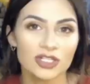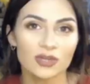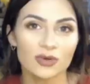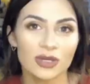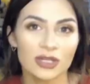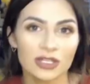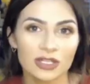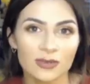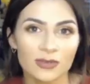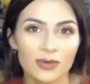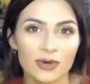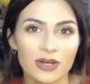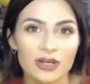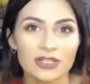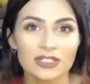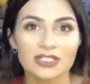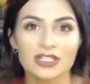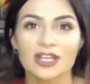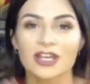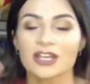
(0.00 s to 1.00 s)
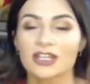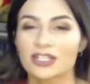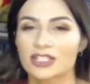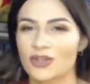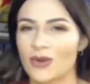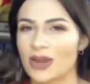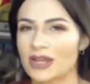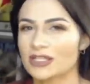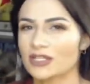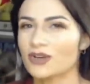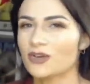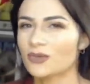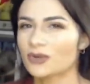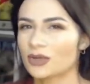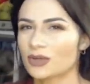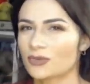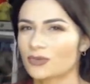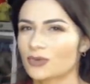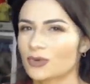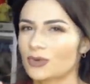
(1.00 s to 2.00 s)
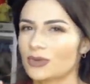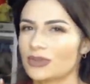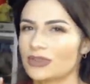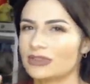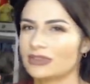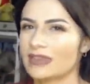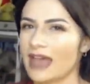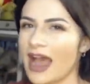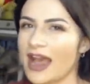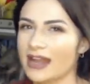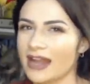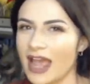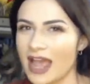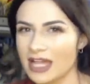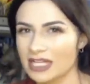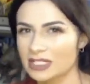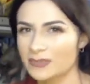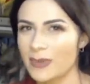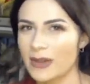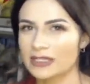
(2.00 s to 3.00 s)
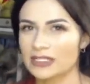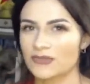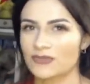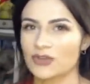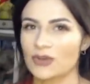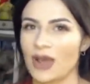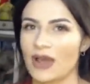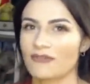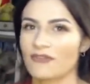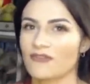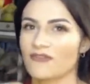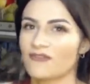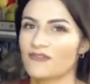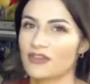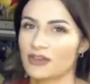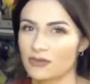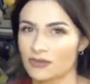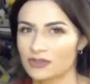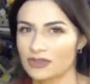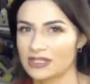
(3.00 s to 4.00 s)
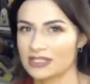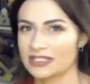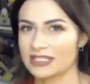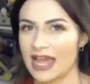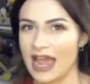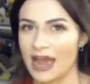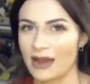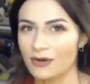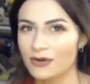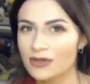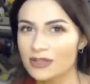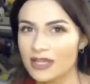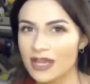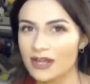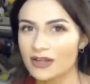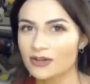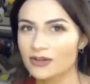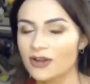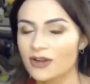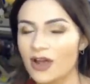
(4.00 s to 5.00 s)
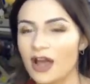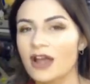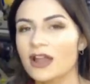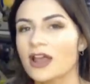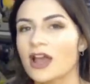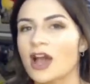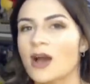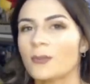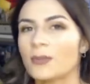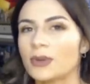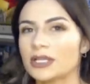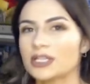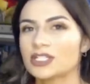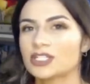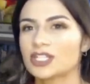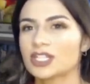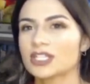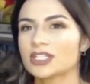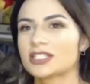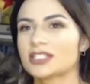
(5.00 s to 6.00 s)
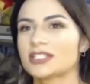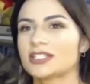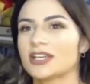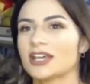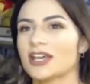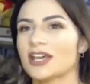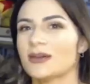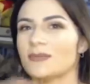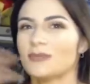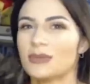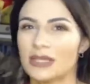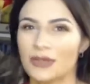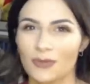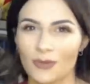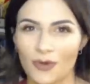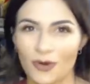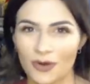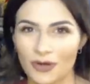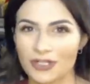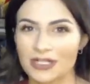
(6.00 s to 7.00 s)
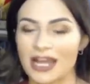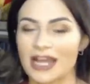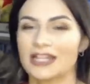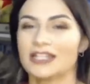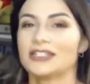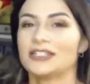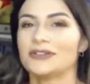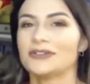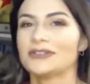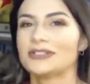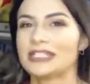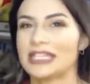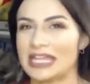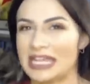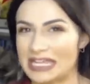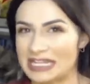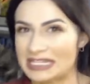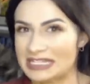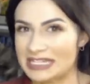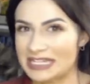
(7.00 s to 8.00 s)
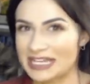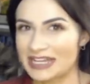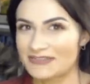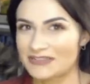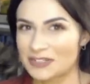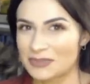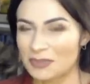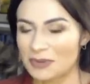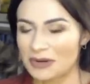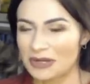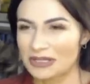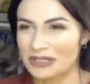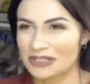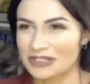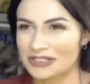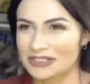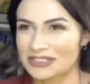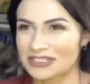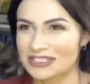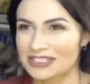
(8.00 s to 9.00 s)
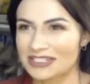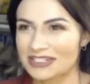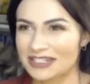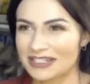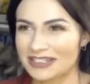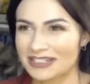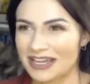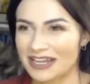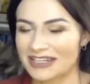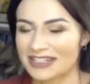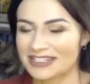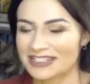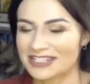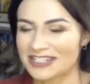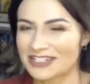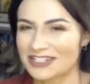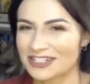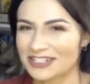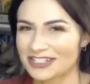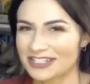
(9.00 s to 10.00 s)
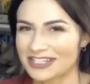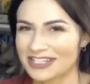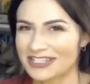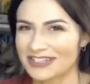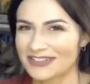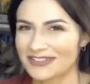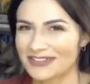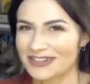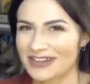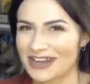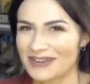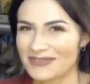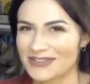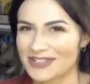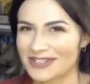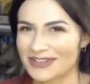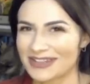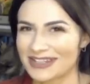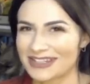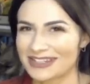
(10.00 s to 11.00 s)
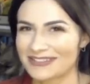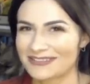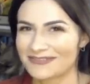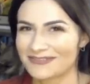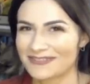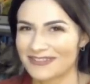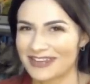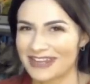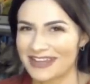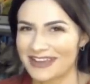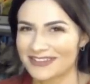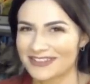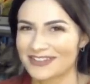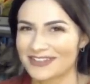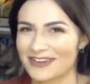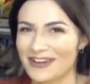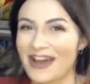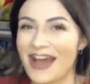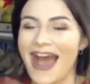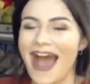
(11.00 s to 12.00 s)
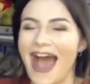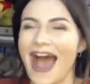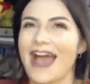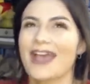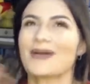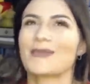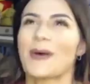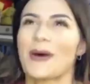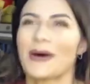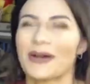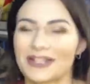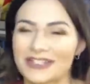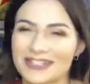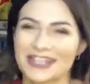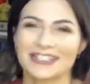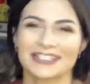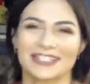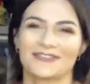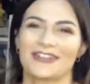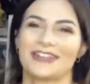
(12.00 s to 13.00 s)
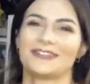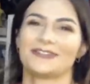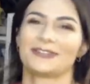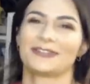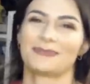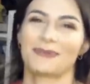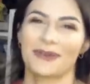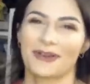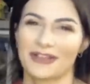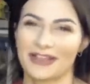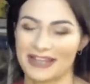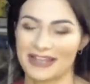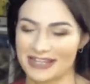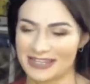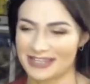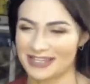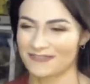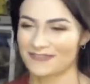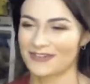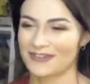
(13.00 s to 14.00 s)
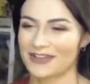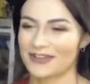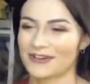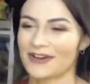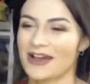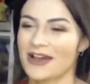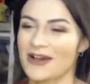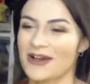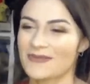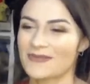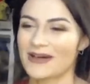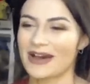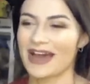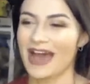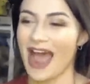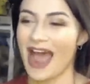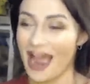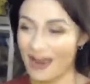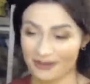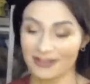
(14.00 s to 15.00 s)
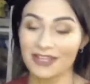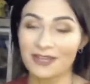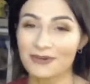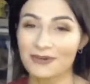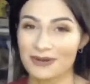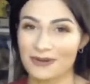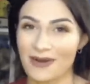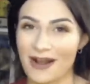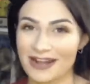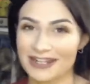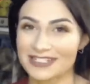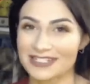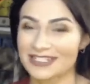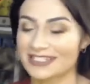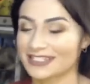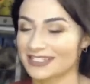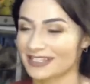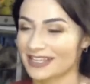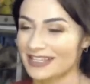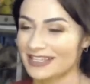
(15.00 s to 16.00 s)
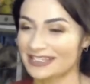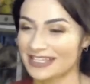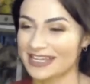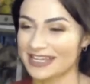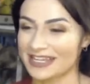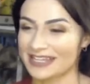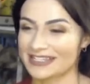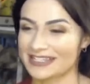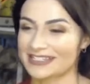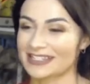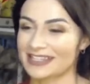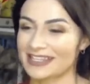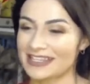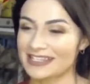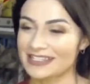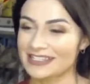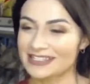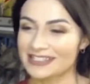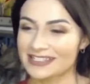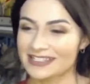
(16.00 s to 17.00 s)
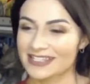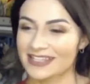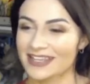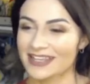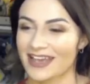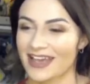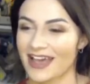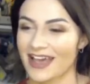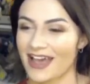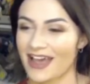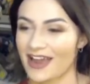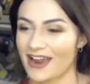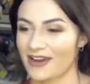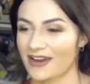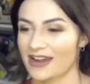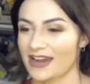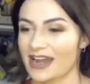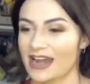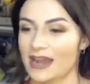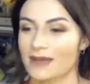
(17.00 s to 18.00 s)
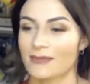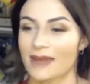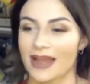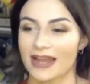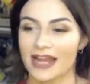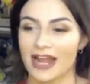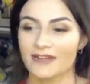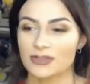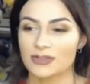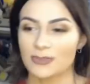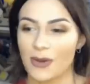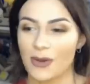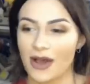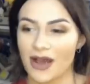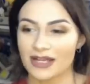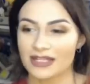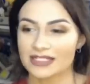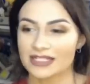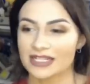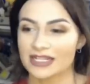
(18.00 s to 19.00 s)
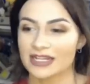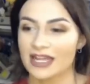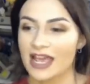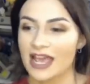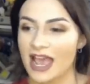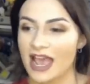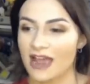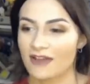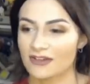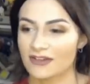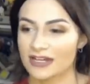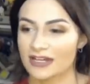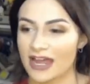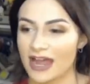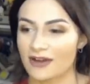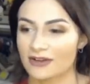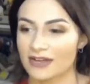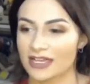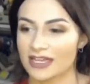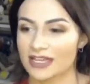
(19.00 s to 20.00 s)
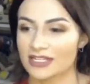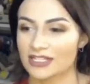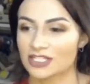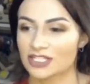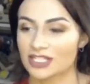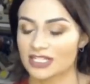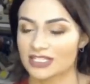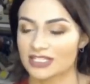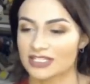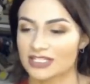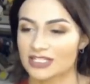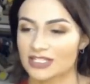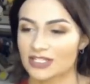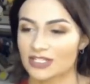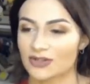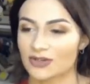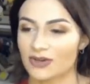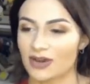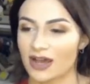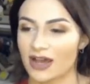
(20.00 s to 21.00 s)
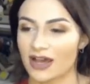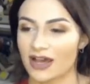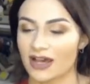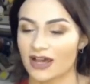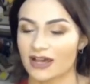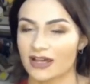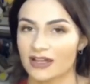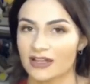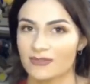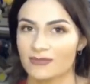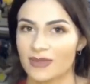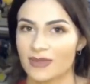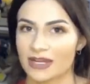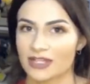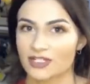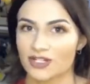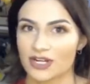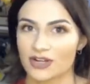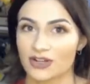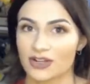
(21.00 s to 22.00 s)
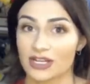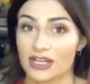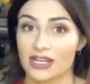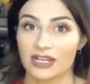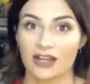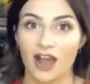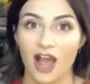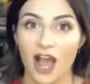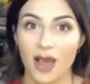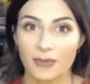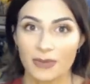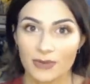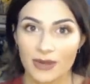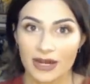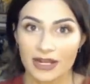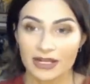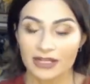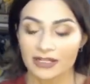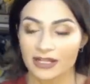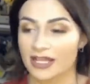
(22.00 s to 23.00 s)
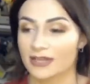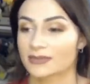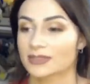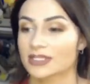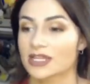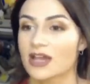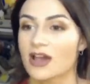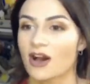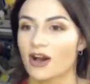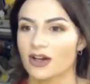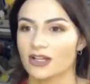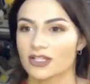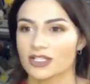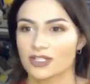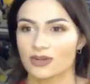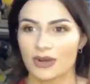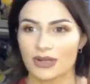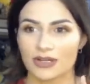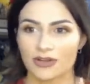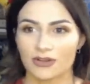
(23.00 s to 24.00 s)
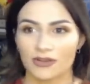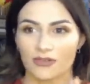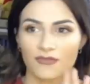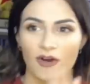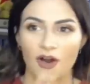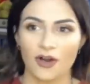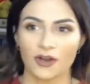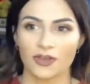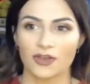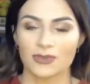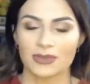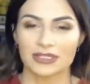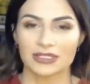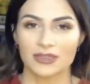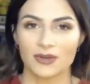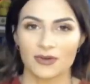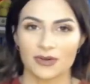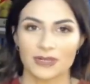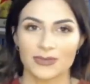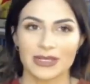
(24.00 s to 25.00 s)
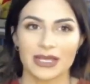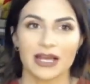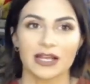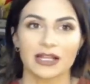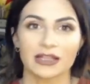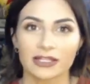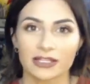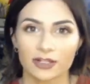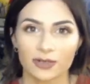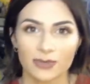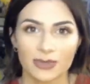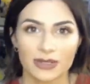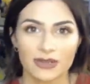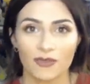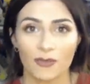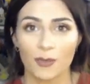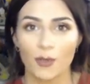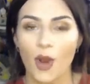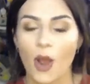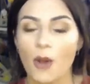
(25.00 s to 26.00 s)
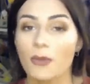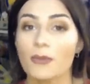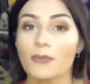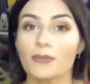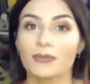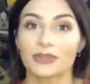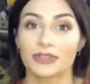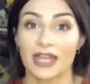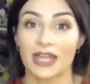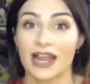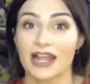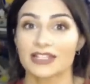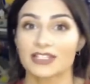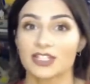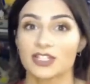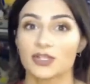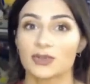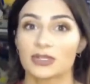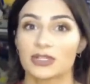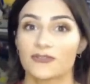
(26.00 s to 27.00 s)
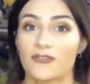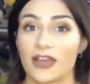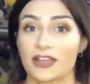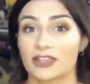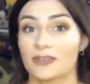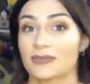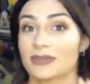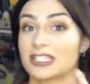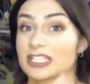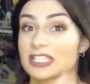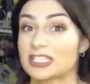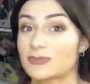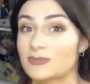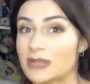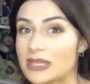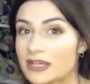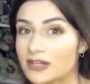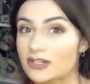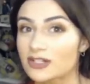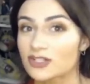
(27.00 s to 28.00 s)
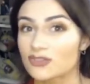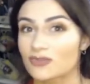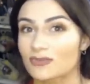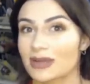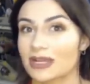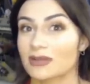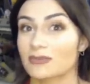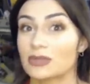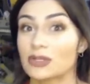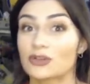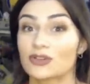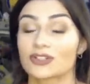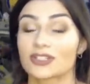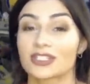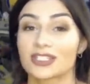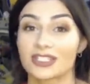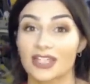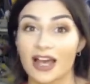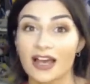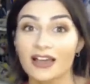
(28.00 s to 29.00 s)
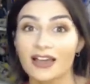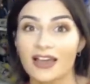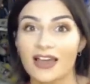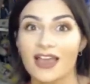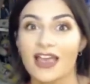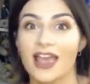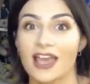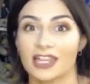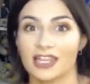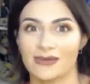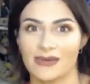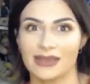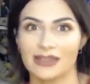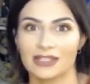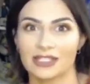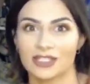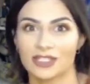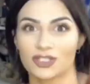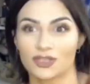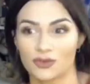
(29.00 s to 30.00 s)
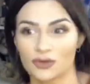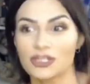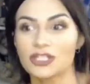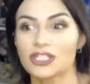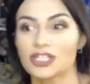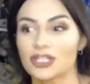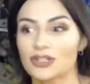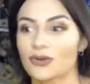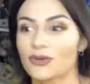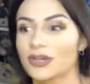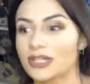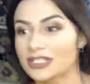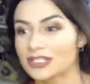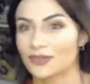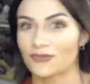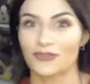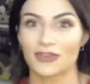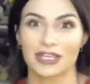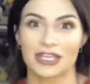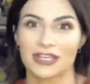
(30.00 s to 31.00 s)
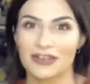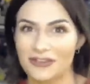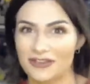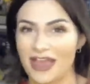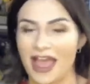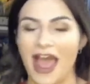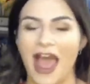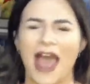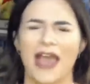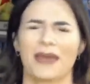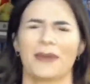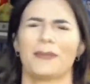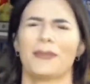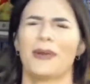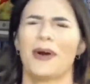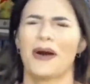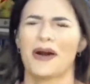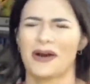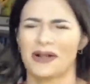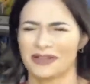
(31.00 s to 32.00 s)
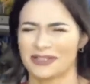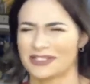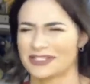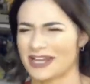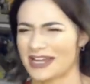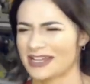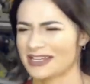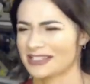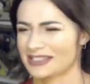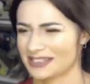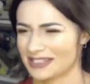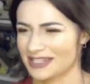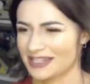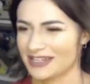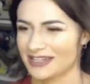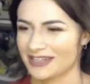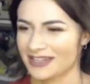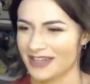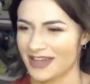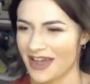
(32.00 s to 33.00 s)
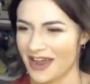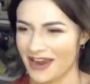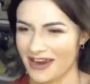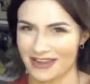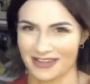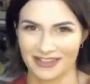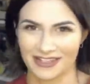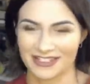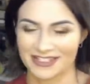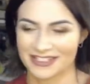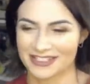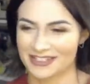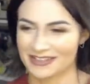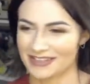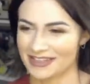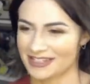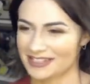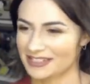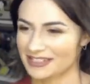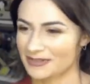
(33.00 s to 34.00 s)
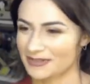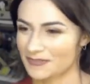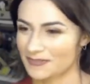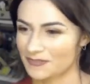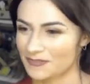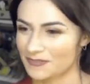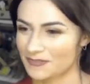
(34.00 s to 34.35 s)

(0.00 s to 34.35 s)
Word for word: to in the books. So I don't want to ruin that aspect if you haven't figured this out yet or not. But just be warned, I do tend to give spoilers unintentionally when I'm doing videos. So I apologize if I do spoil anything for you, but I really want to watch this, so let's get into this. All right, and I might have to pause it every now and again just to uh, make sure I don't get any copyright claims. Also, I know the volume is going to be a little bit of a problem, but that has to do with the fact that my speakers for my computer suck and they make this screechy noise. So if you hear that, I apologize. All right, let's do this.